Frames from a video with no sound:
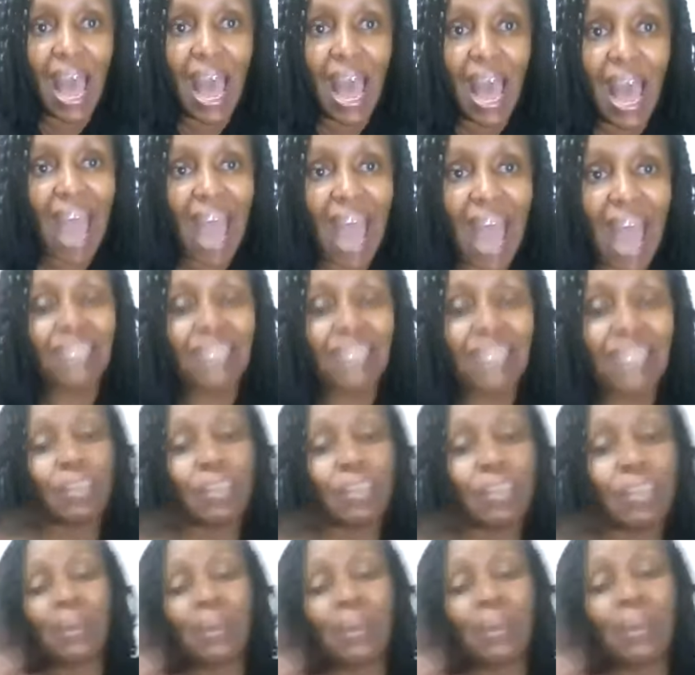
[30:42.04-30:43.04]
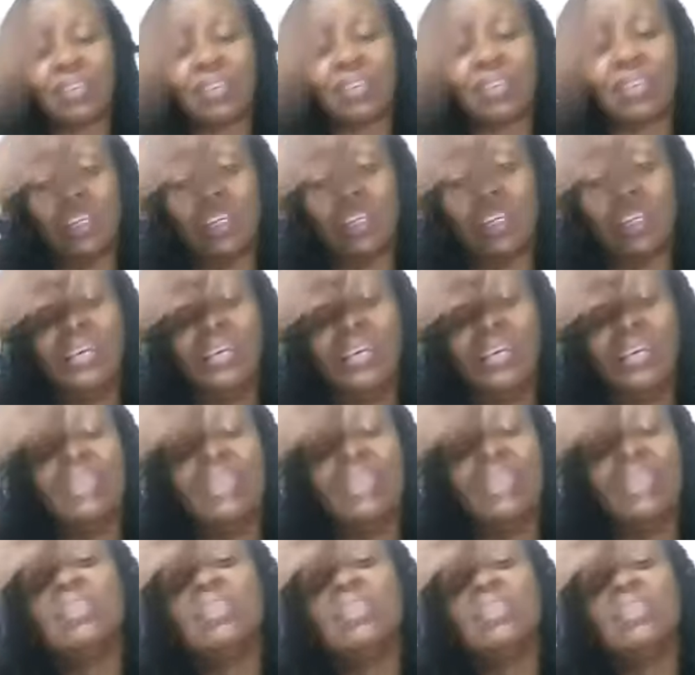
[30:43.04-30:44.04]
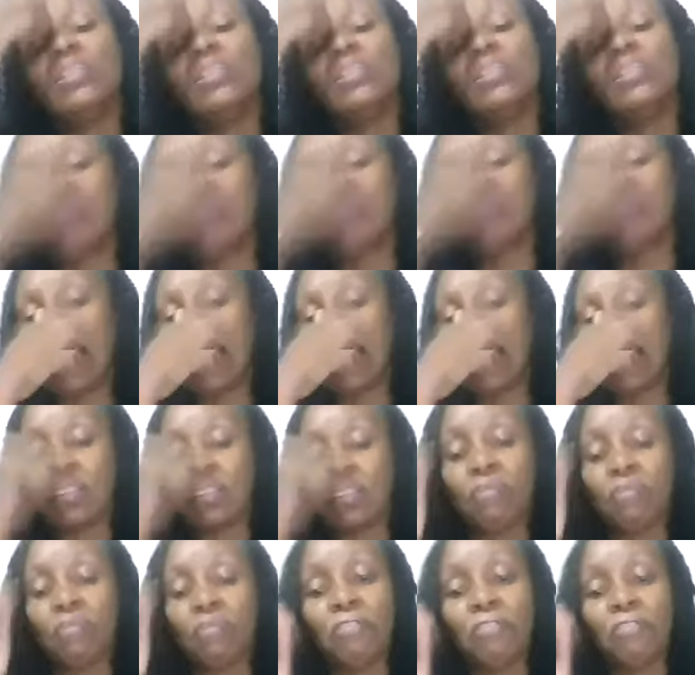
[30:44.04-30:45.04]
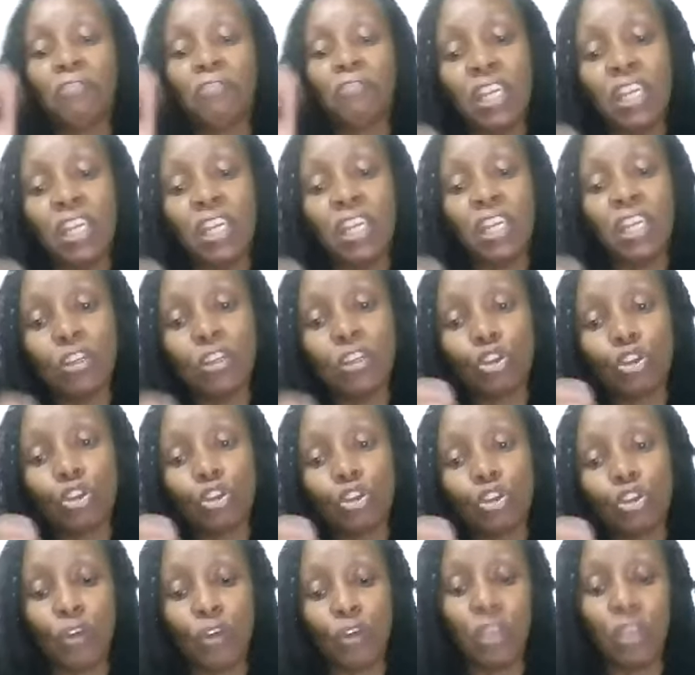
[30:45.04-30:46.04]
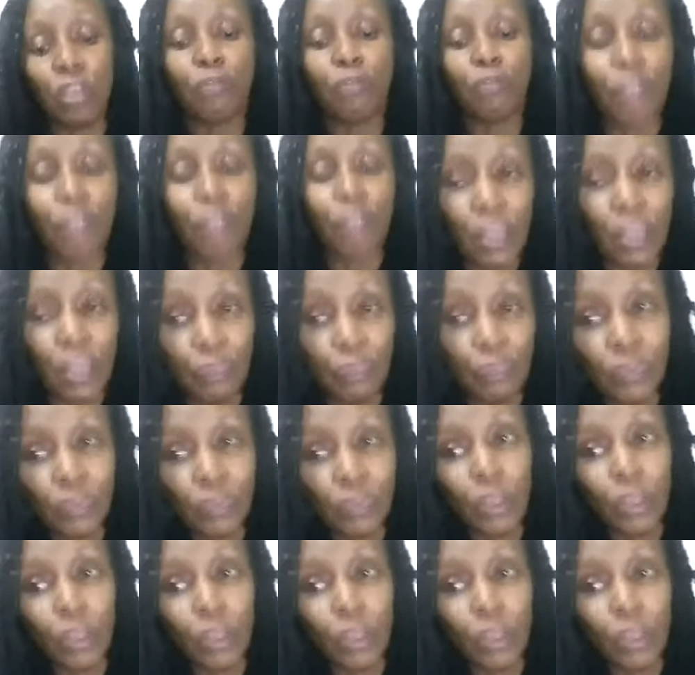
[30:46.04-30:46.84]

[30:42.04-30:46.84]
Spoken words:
And sympathy, it is just feeling sorry for them.